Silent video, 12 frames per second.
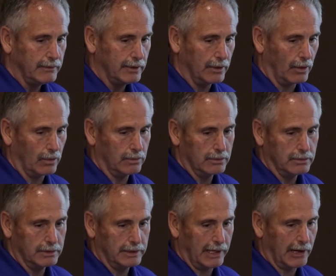you know,
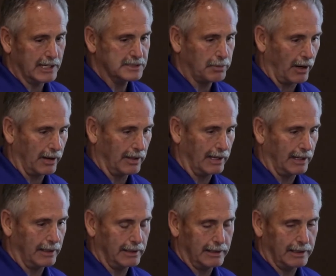Derek's part of
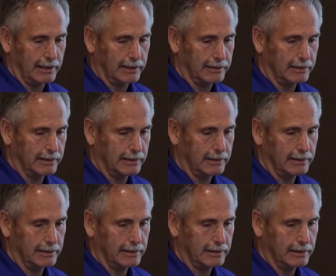the
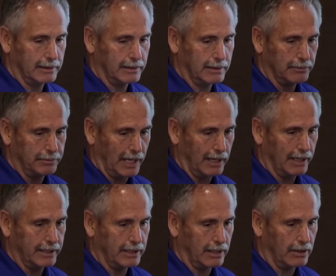penalty
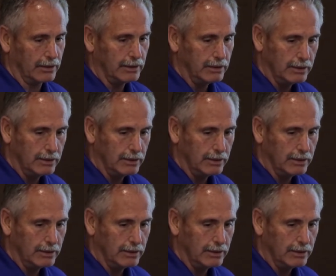kill.